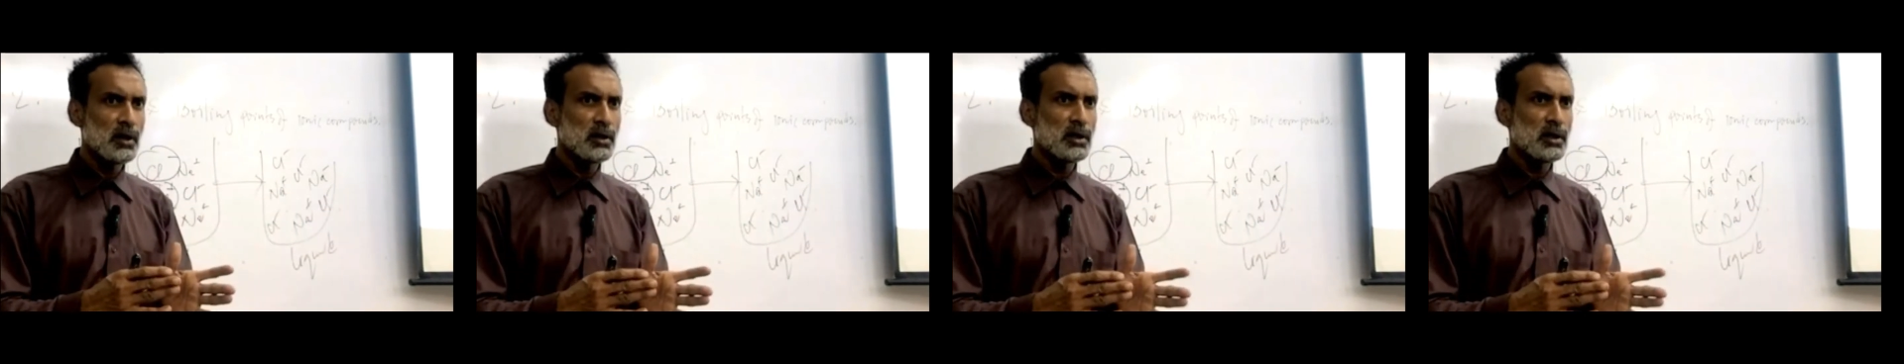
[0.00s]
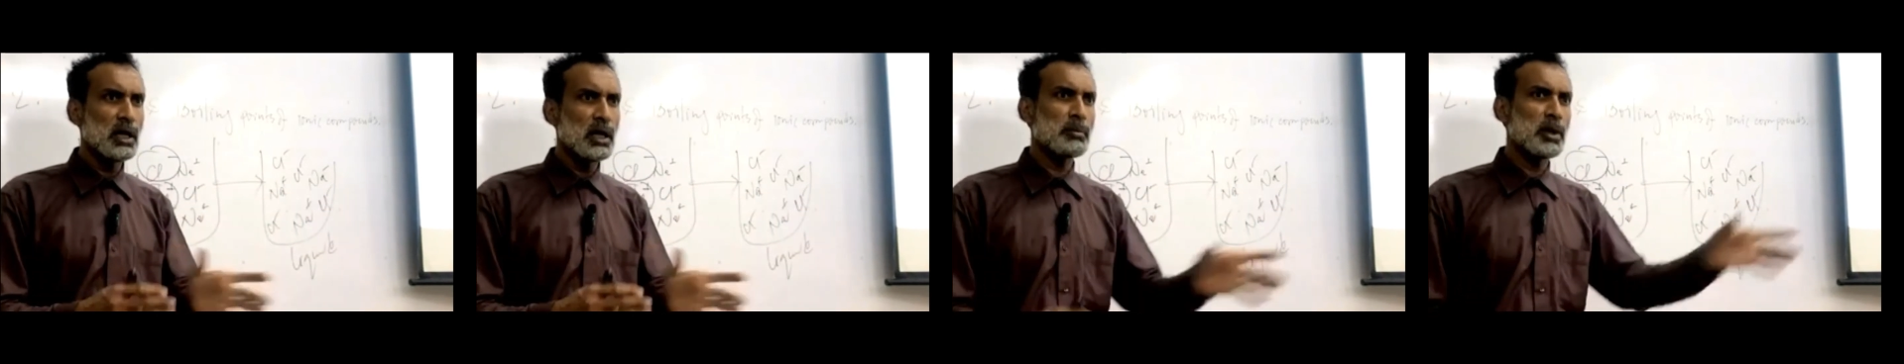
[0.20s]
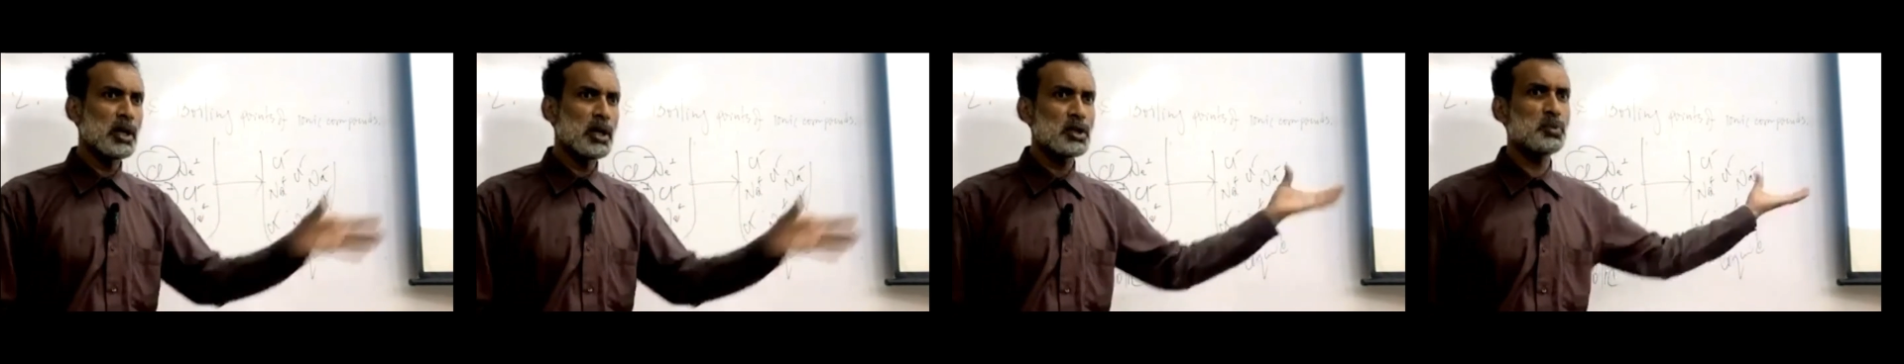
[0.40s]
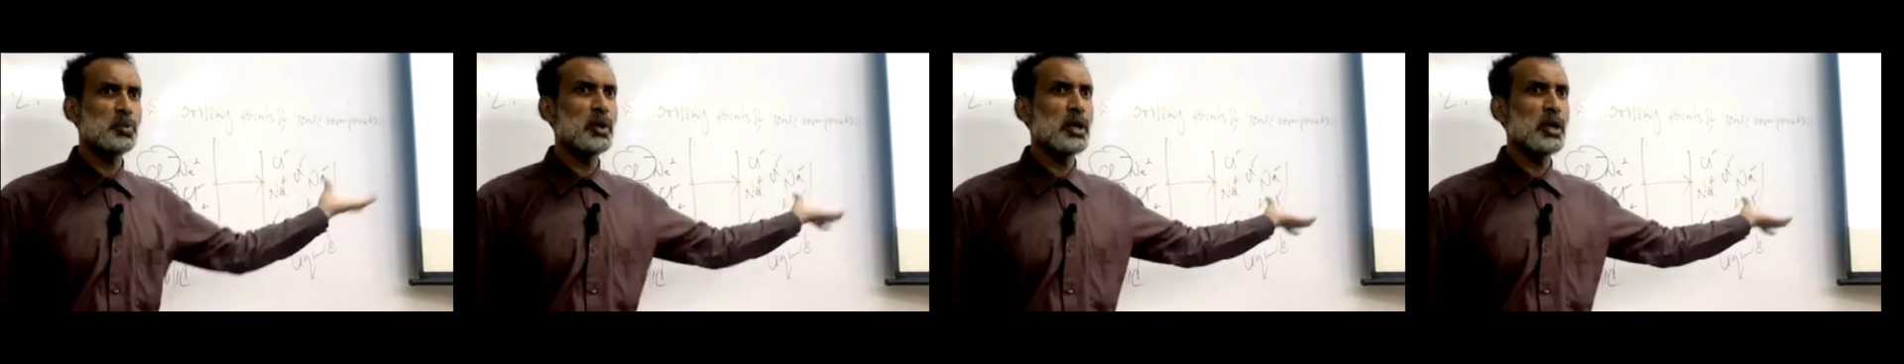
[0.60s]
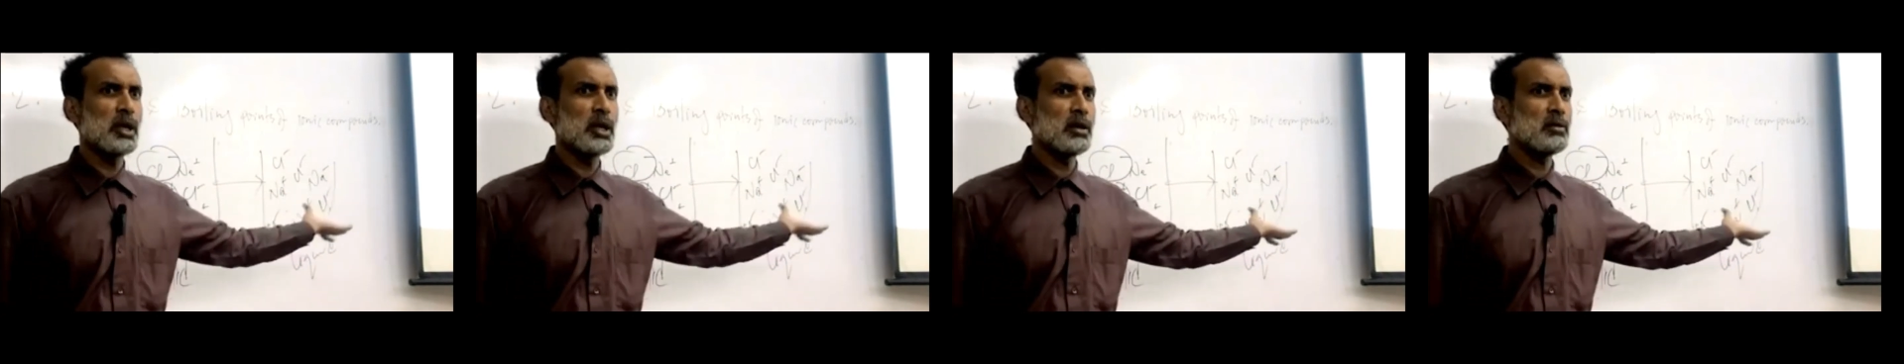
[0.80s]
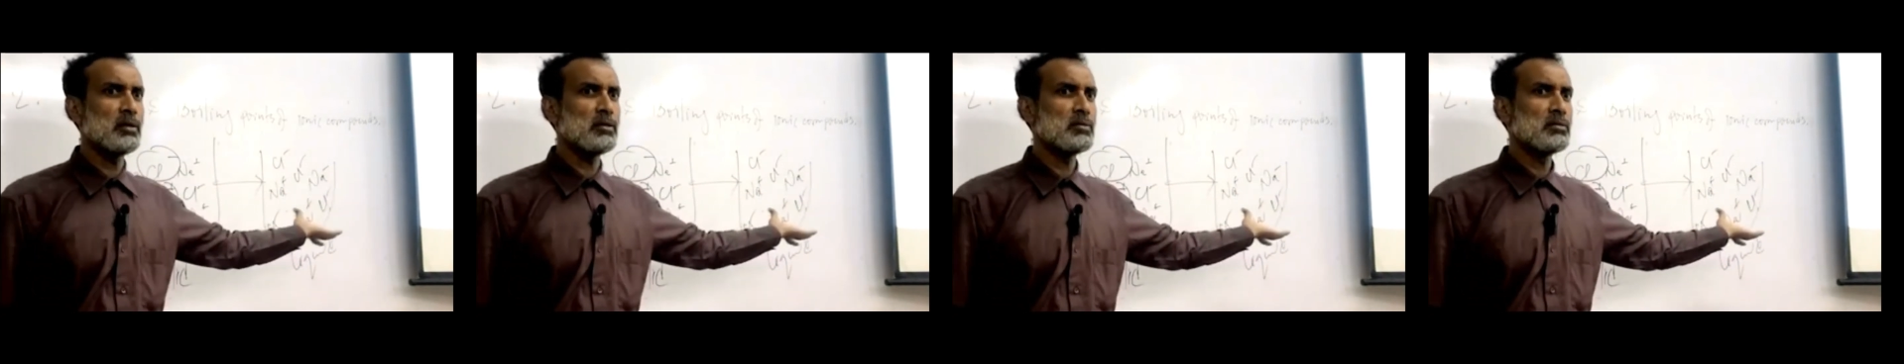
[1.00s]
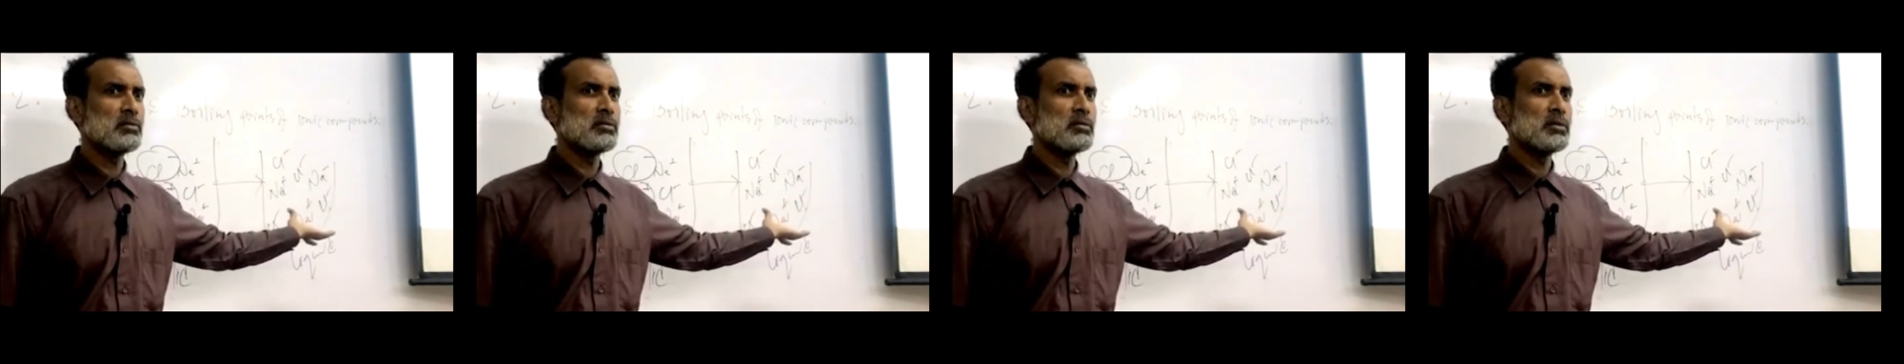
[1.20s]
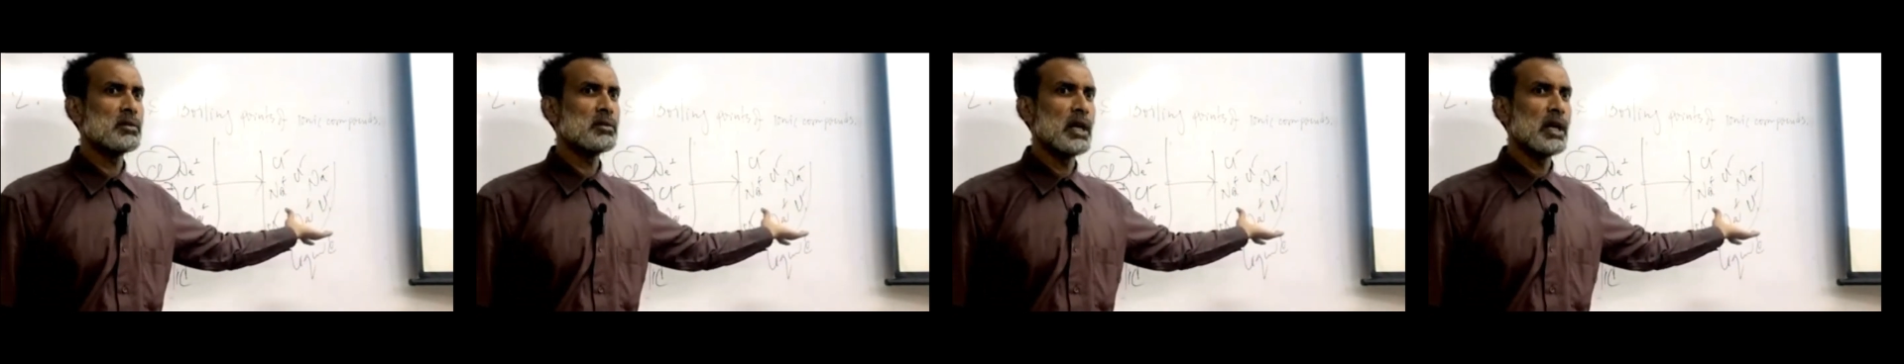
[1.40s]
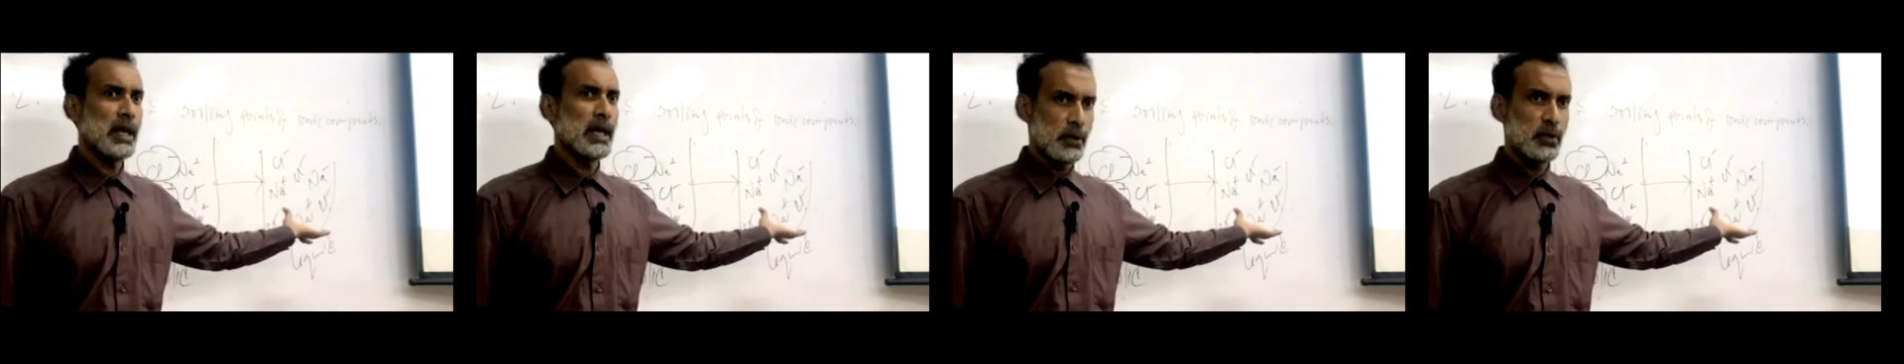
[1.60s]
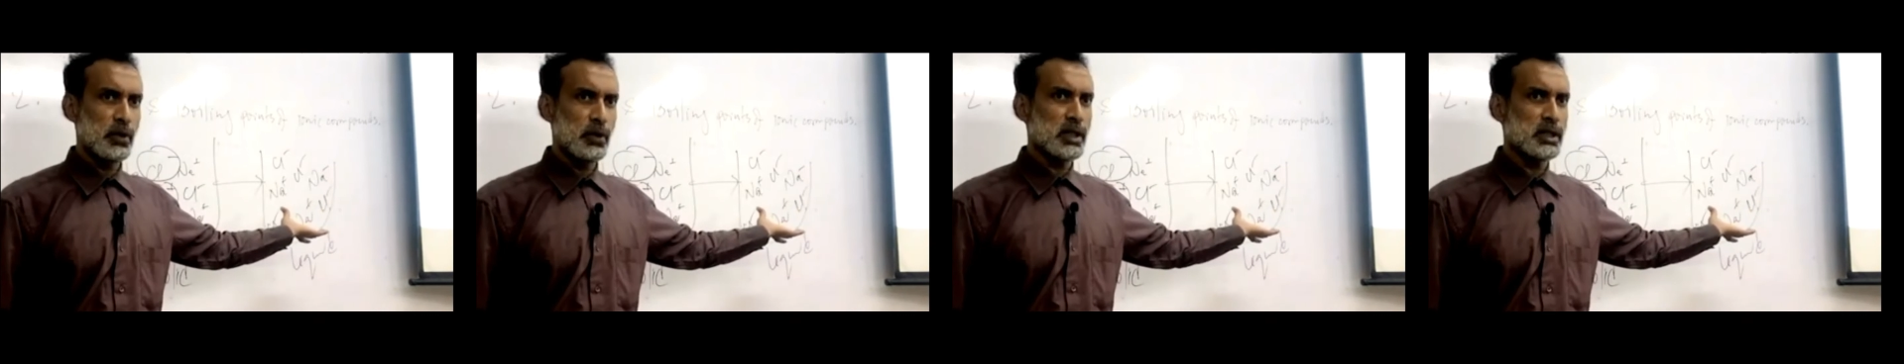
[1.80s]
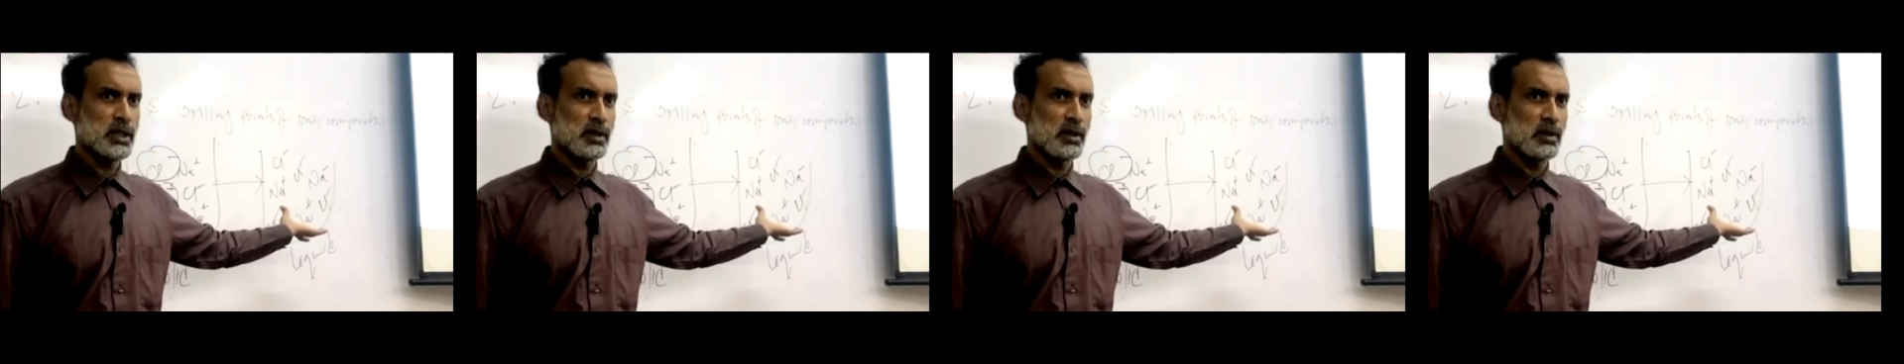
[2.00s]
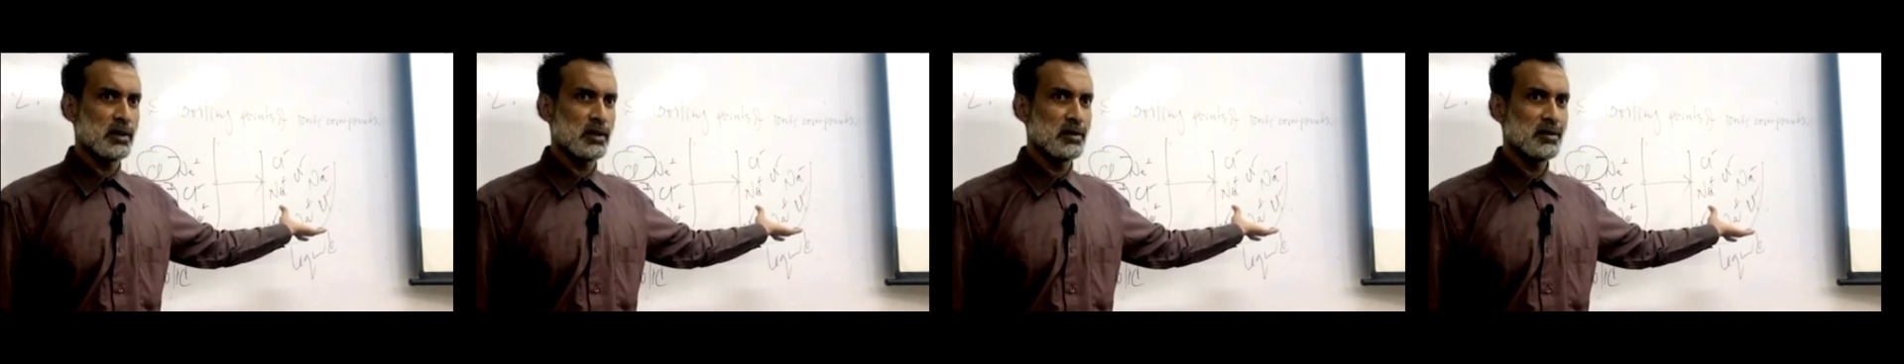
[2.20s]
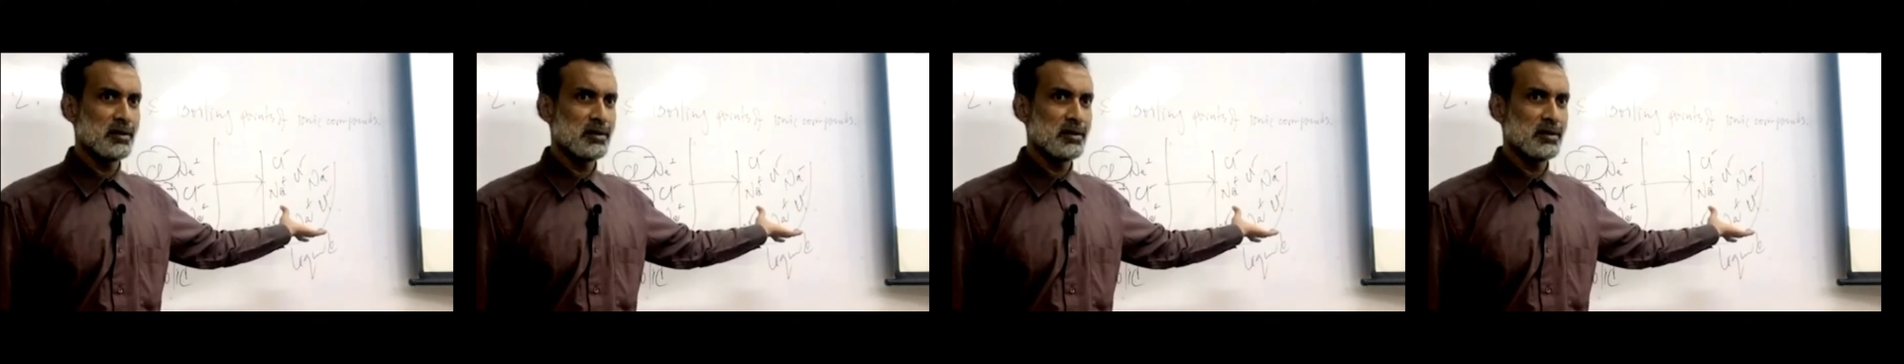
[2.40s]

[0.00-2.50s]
there must be attraction